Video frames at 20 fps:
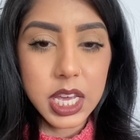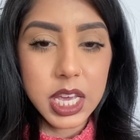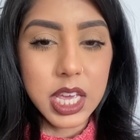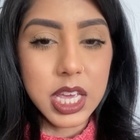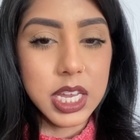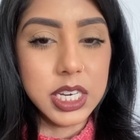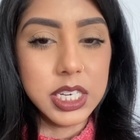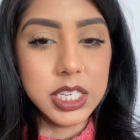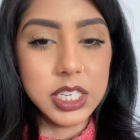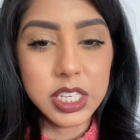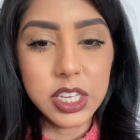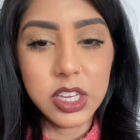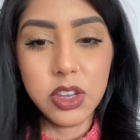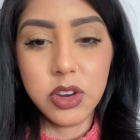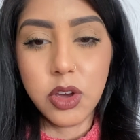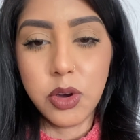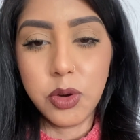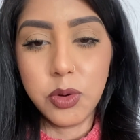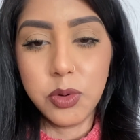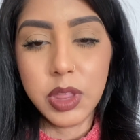and you
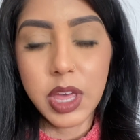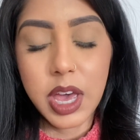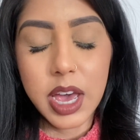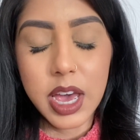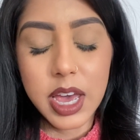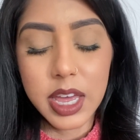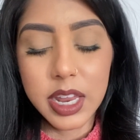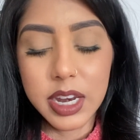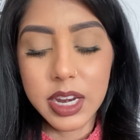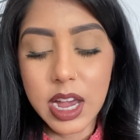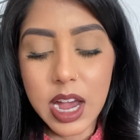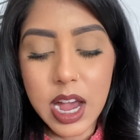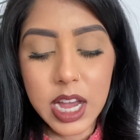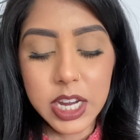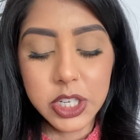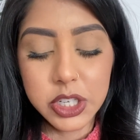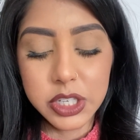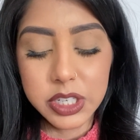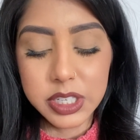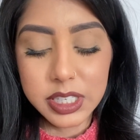know that I
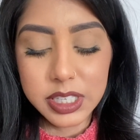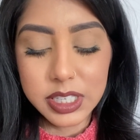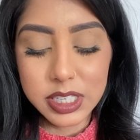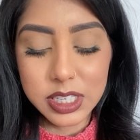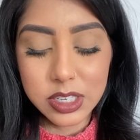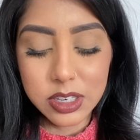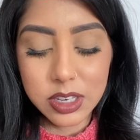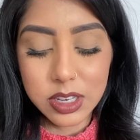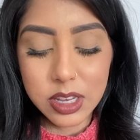just